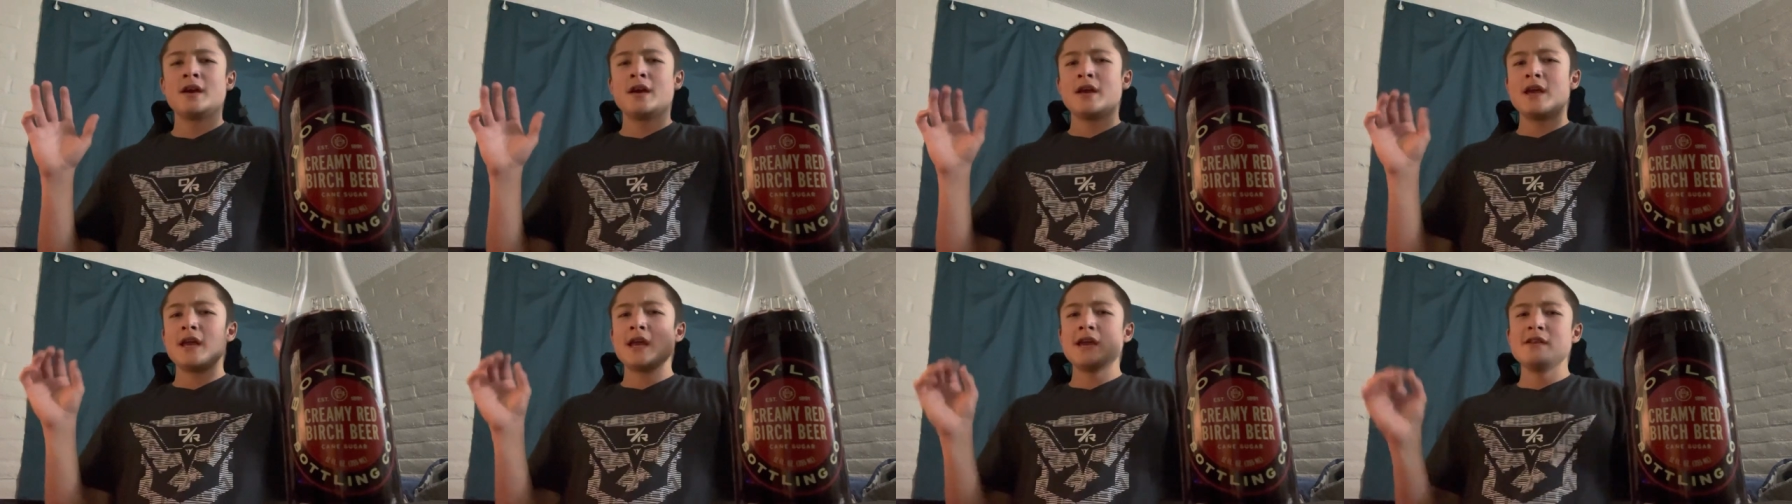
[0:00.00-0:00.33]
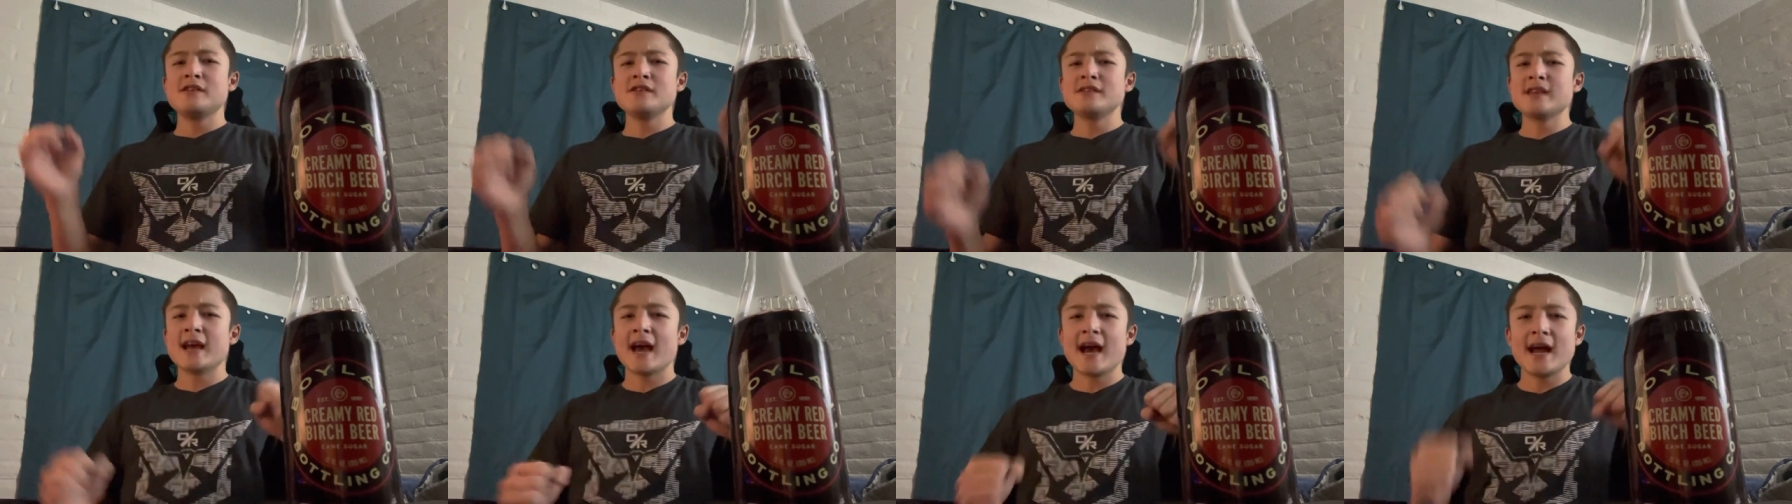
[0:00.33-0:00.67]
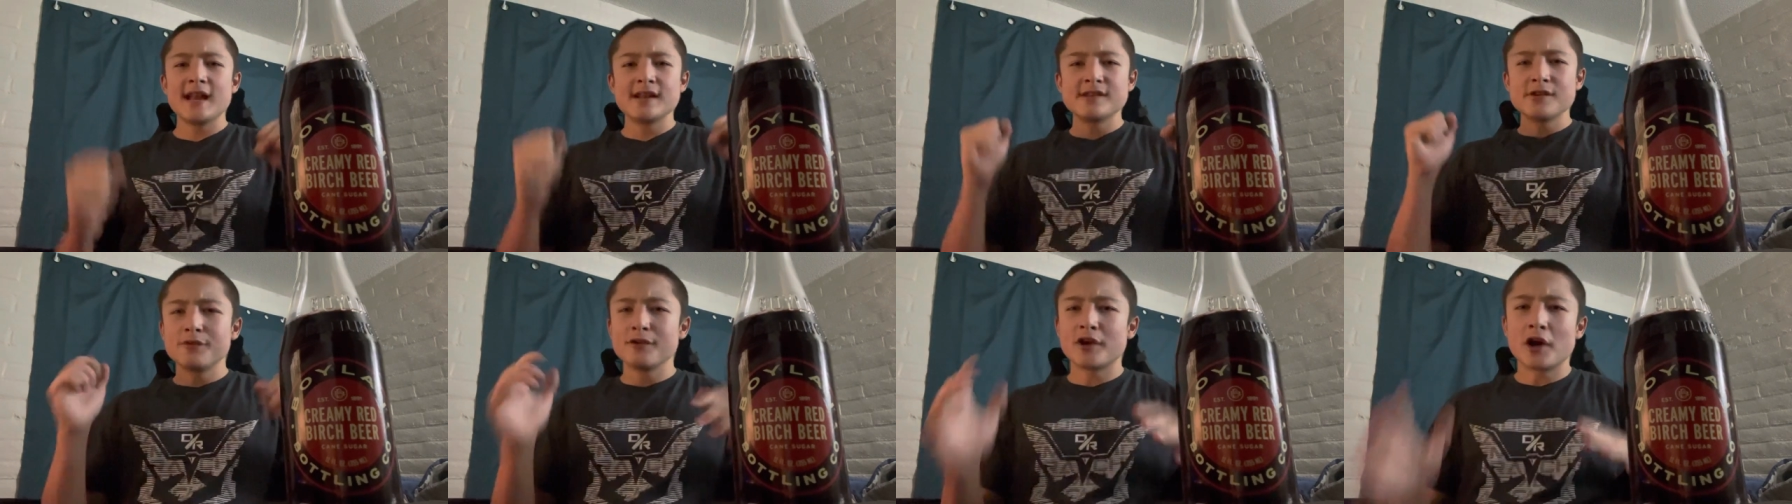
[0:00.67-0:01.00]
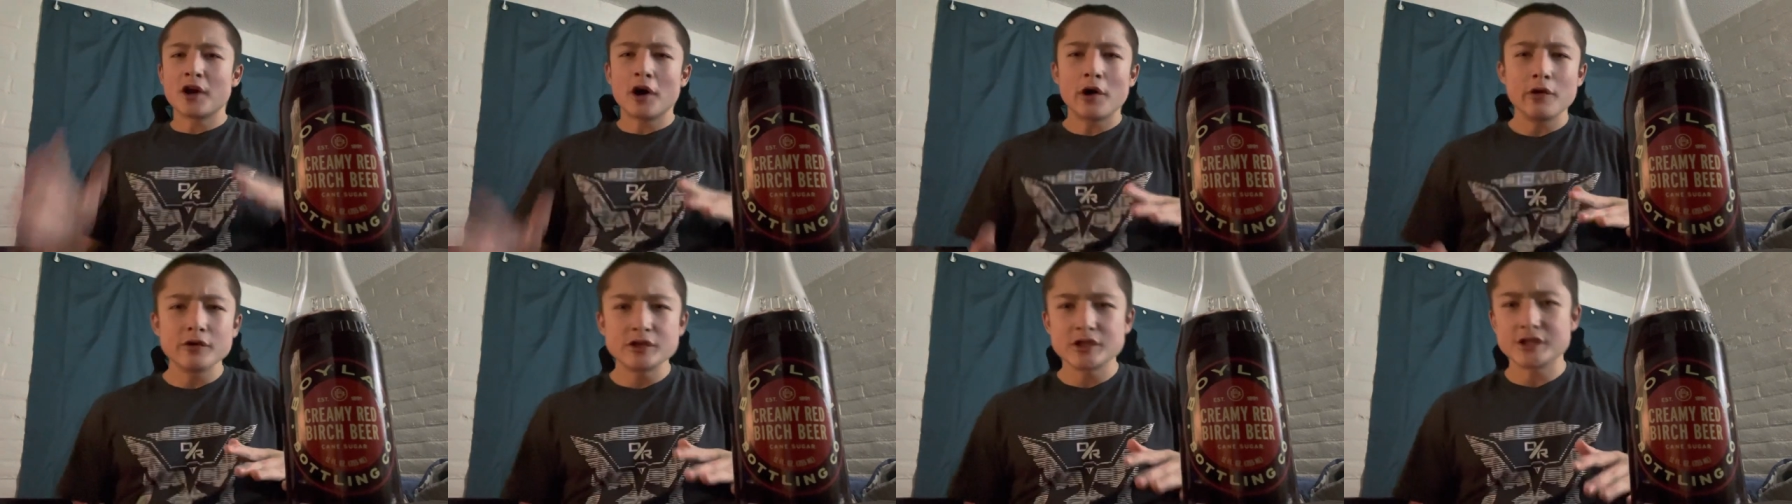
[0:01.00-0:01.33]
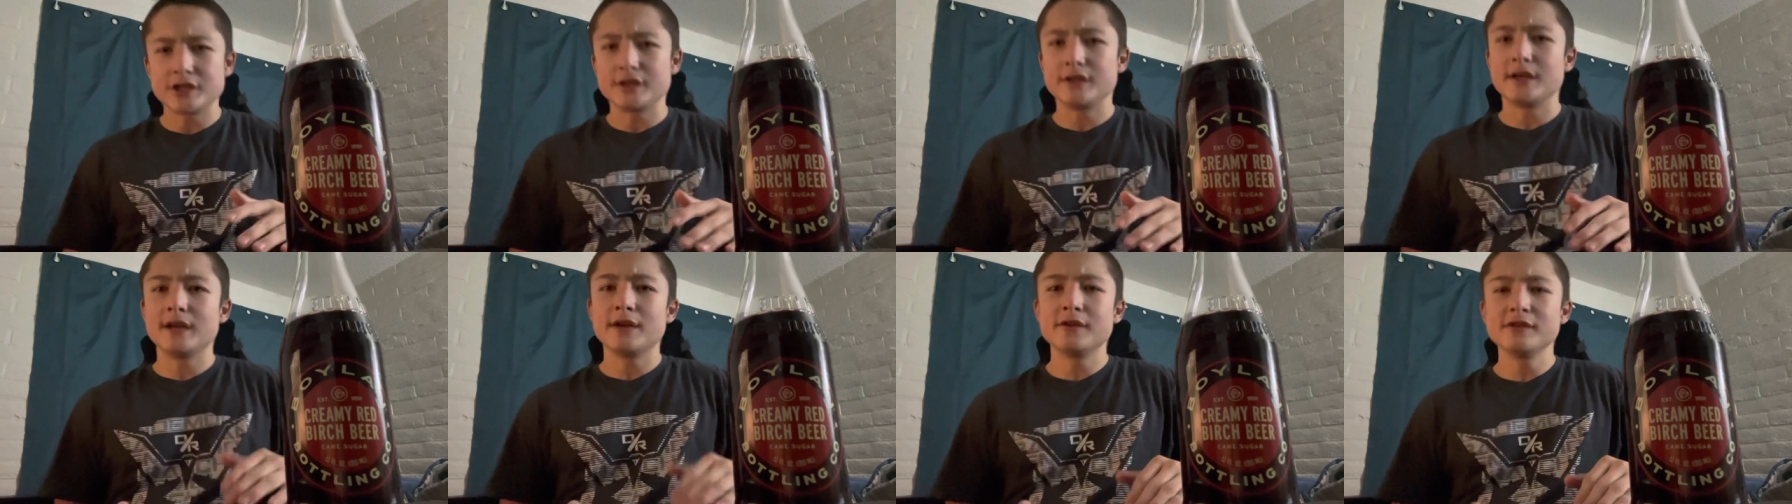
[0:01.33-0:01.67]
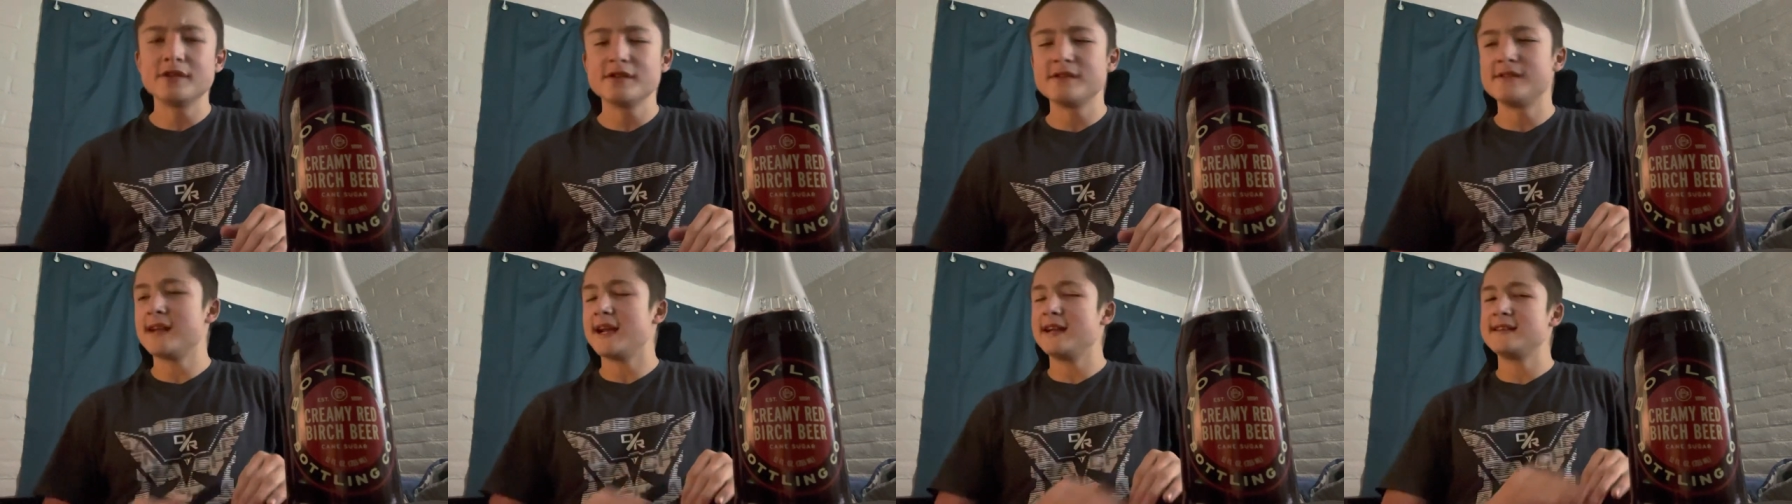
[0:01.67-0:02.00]
it just had its own culture, and it was
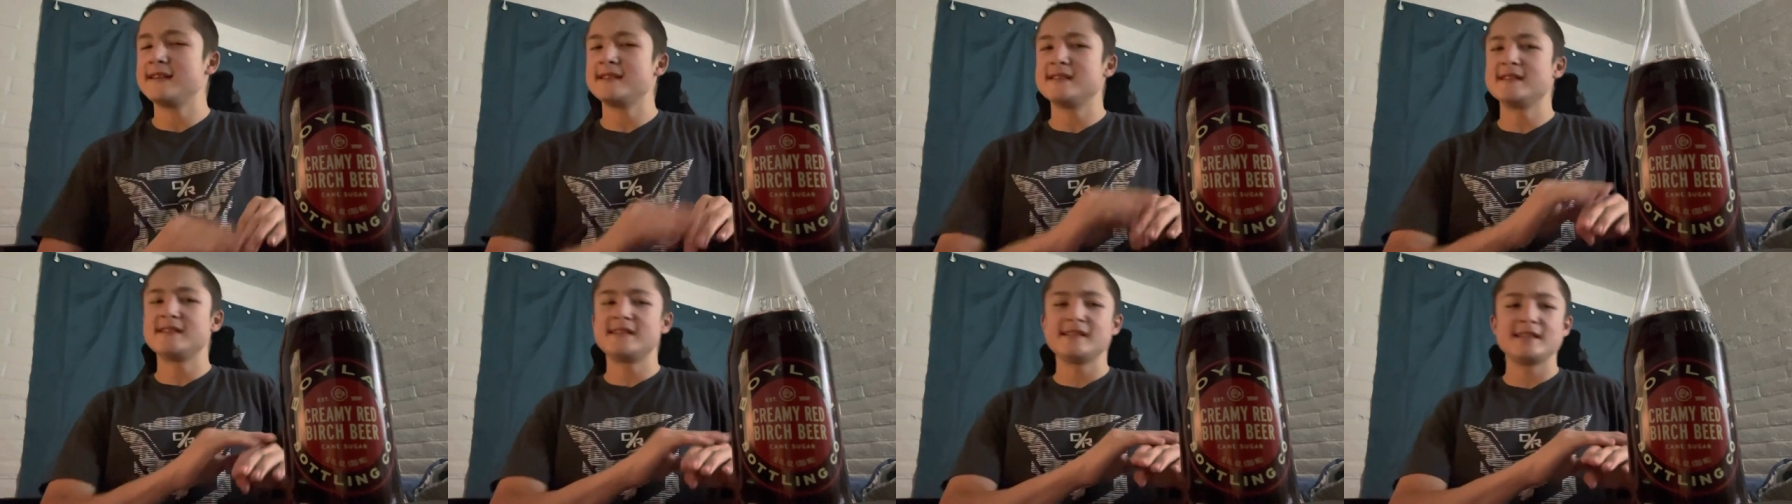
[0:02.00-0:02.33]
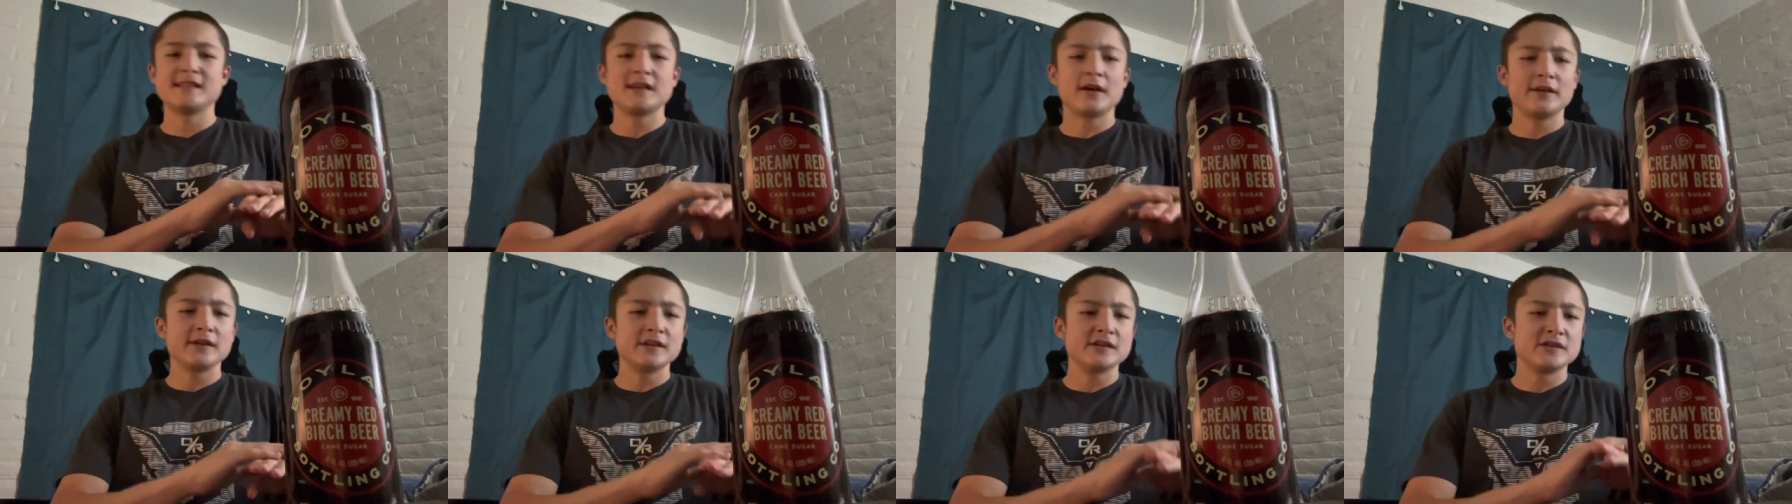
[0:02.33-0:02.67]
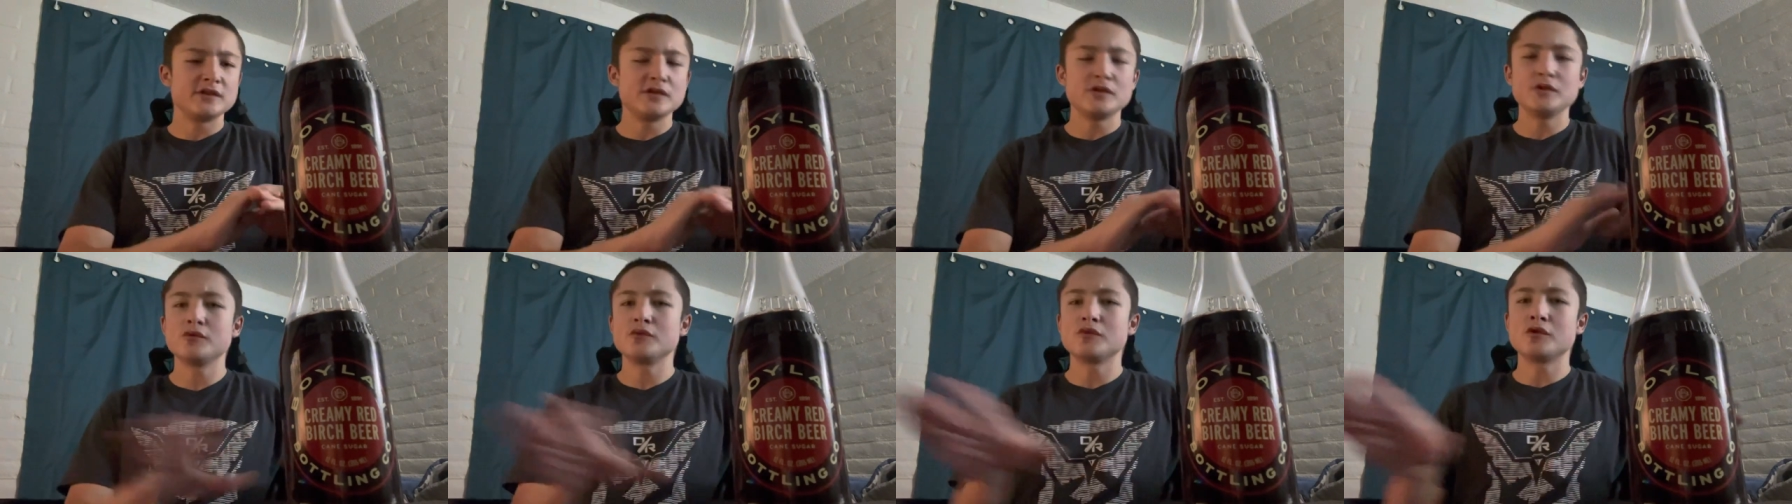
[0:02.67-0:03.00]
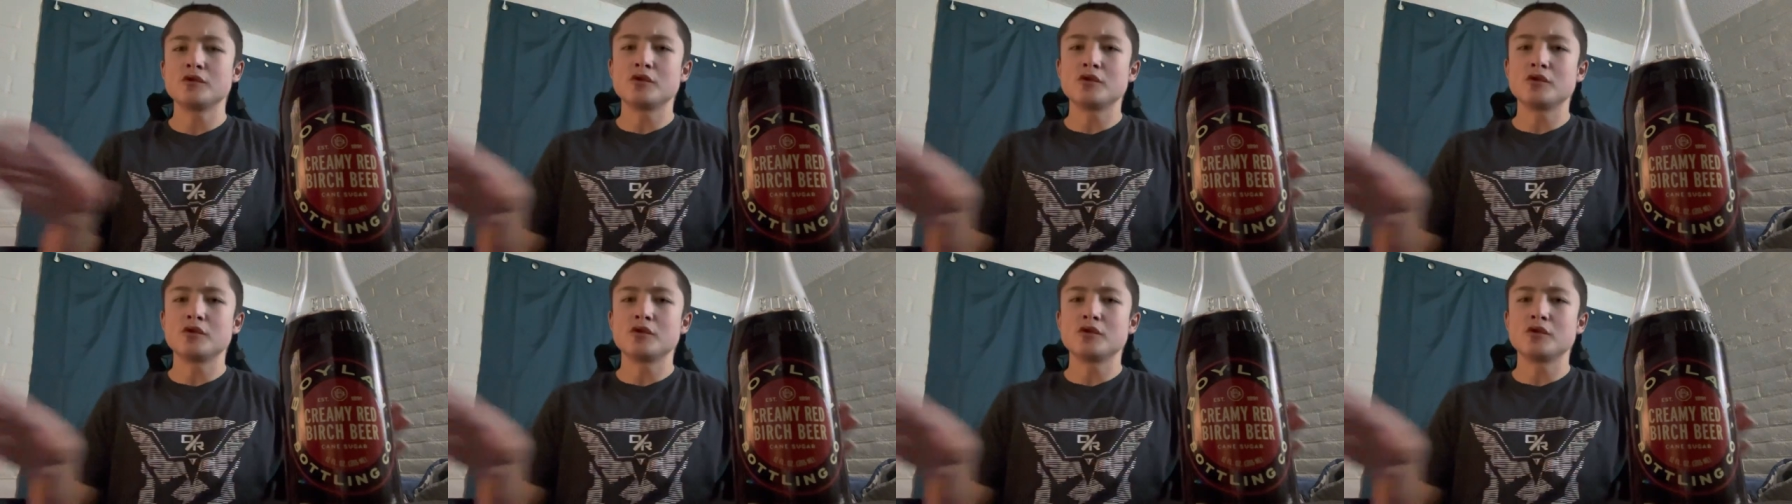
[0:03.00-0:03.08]
just nice to see all these new